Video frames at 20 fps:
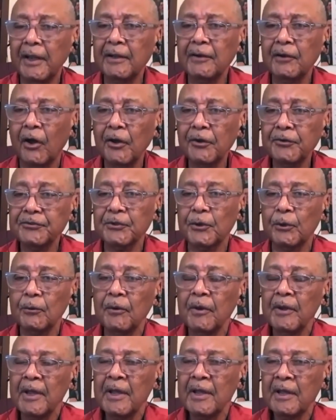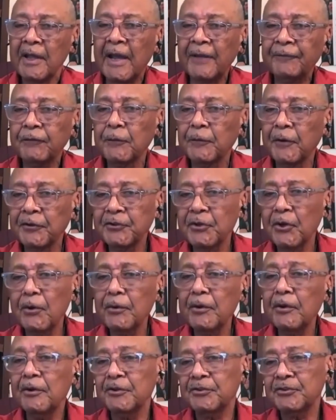and also at from the
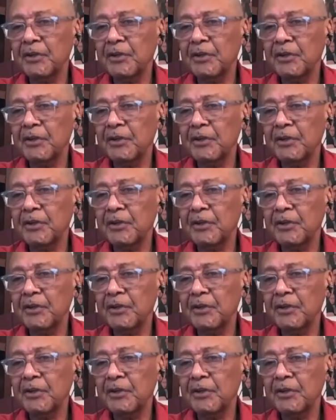turn of the